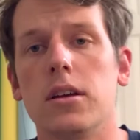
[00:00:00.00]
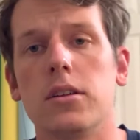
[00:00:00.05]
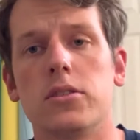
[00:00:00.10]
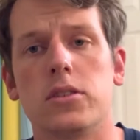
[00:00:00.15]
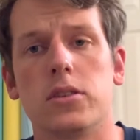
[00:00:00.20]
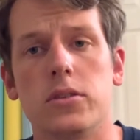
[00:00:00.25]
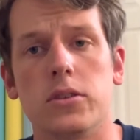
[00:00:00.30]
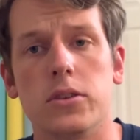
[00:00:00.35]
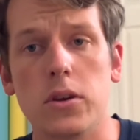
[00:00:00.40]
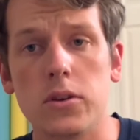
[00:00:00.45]

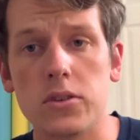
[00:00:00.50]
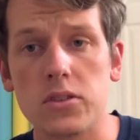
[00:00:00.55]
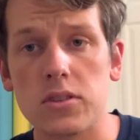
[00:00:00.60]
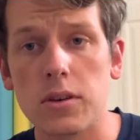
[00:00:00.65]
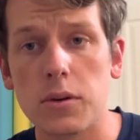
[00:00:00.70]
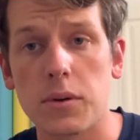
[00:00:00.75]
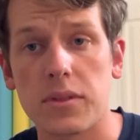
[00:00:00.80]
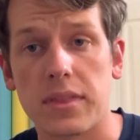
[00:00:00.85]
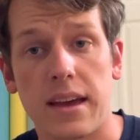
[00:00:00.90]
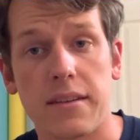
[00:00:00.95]
So
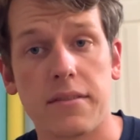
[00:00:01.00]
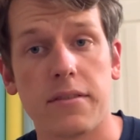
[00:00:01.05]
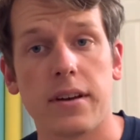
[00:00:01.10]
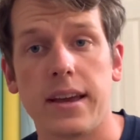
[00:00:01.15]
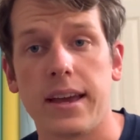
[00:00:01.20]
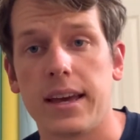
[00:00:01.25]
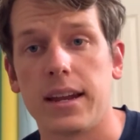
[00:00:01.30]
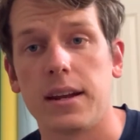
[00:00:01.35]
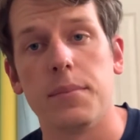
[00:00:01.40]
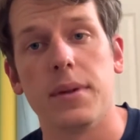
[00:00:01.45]
usually with
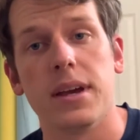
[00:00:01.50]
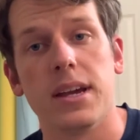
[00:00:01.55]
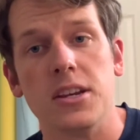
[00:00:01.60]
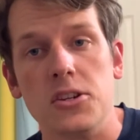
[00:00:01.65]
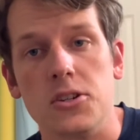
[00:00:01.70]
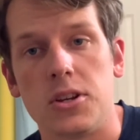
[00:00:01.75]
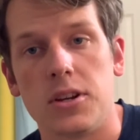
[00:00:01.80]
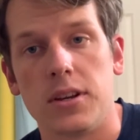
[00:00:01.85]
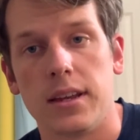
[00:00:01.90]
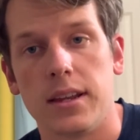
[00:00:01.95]
every
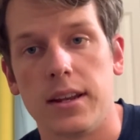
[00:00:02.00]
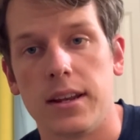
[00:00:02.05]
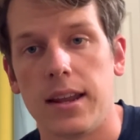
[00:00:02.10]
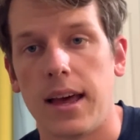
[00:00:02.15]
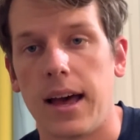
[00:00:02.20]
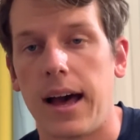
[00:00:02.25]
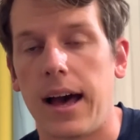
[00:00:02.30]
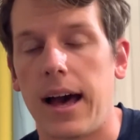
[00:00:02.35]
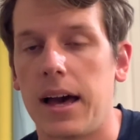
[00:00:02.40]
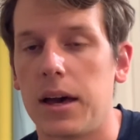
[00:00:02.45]
animation,
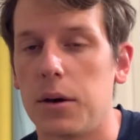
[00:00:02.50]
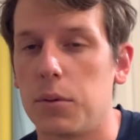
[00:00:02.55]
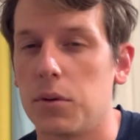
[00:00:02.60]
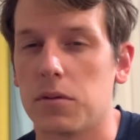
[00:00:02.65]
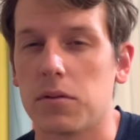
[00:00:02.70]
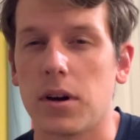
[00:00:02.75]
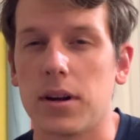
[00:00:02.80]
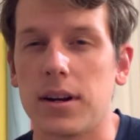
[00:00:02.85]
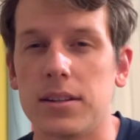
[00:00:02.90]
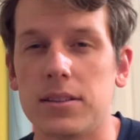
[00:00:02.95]
I will
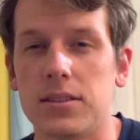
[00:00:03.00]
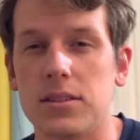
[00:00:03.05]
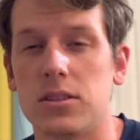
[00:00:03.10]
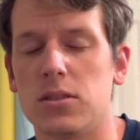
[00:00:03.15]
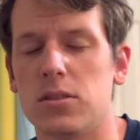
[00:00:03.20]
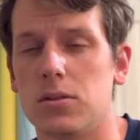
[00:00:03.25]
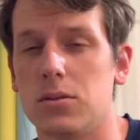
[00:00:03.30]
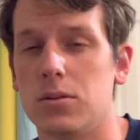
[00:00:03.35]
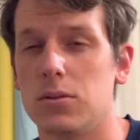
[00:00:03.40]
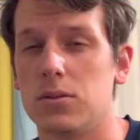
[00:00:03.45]
run
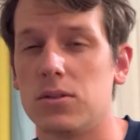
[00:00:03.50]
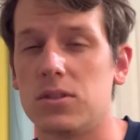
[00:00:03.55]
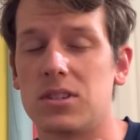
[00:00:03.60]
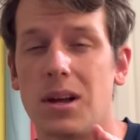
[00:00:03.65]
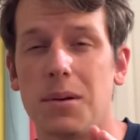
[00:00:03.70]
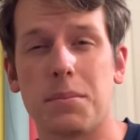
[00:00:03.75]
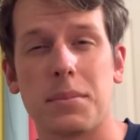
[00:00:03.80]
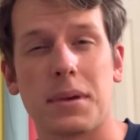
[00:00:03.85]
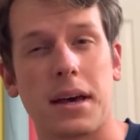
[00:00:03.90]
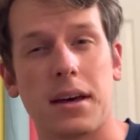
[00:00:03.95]
into
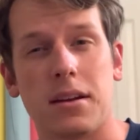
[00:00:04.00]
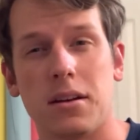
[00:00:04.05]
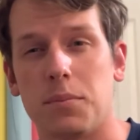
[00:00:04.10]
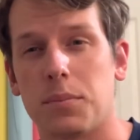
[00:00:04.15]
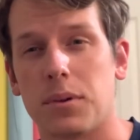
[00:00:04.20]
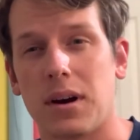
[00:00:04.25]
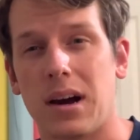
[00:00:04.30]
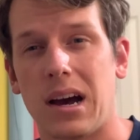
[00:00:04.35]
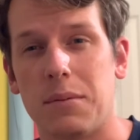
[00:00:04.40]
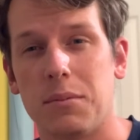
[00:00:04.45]
some kind of
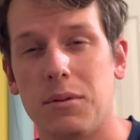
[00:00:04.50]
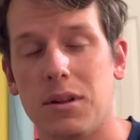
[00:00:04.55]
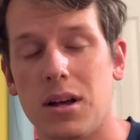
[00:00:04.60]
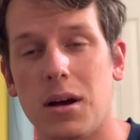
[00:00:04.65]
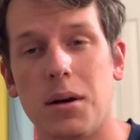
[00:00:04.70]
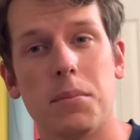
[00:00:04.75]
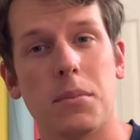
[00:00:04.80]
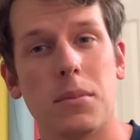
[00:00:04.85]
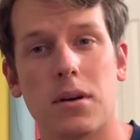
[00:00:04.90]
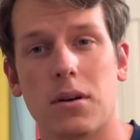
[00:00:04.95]

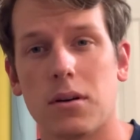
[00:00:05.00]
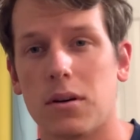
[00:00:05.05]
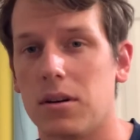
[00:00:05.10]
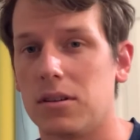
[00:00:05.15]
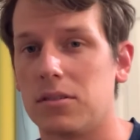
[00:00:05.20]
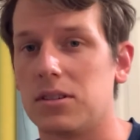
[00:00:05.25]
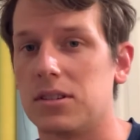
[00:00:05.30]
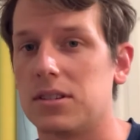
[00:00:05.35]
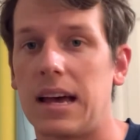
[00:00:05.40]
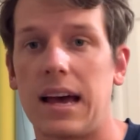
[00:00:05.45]
problem or
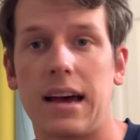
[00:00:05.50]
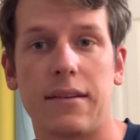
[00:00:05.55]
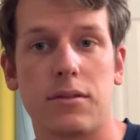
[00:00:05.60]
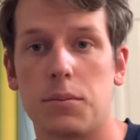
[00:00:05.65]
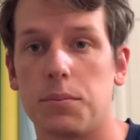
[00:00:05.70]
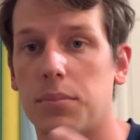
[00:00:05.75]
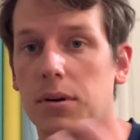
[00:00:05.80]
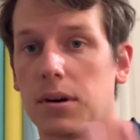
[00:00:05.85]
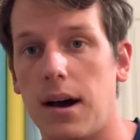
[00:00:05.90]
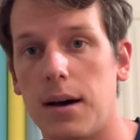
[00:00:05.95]
just have to
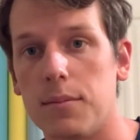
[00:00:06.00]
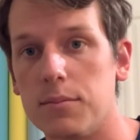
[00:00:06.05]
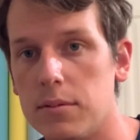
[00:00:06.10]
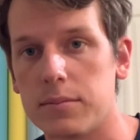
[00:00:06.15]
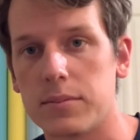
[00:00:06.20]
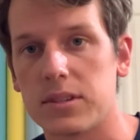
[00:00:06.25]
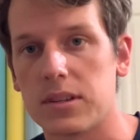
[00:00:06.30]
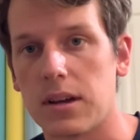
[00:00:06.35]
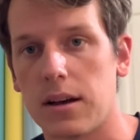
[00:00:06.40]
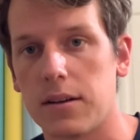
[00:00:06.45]

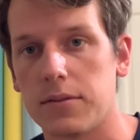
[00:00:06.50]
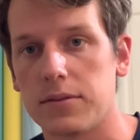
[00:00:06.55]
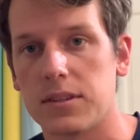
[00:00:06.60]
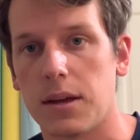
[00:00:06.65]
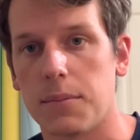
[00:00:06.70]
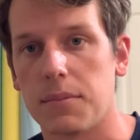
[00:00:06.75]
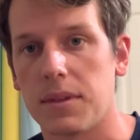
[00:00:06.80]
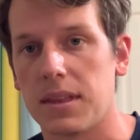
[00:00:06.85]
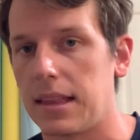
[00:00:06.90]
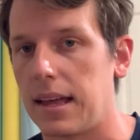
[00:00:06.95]
problem solve
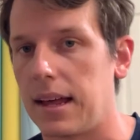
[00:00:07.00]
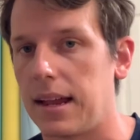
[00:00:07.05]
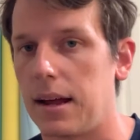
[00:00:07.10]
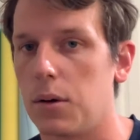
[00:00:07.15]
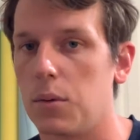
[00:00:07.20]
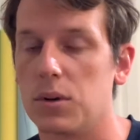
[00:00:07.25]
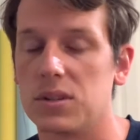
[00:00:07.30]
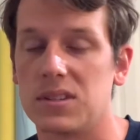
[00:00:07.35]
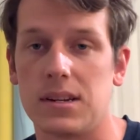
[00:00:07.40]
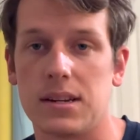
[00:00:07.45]
something that I
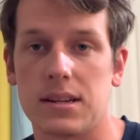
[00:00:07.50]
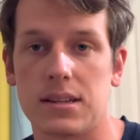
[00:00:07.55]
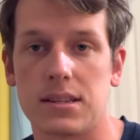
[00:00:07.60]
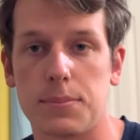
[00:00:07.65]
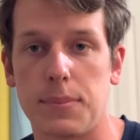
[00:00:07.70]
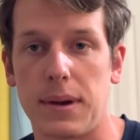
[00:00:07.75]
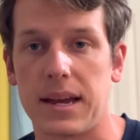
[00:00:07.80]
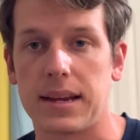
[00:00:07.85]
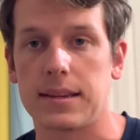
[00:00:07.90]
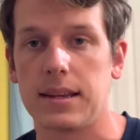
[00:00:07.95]
wasn't
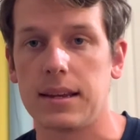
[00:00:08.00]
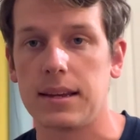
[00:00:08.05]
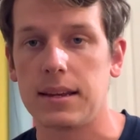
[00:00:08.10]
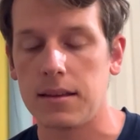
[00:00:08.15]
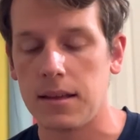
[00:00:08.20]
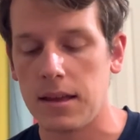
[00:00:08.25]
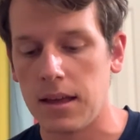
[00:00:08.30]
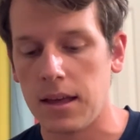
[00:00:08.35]
expecting.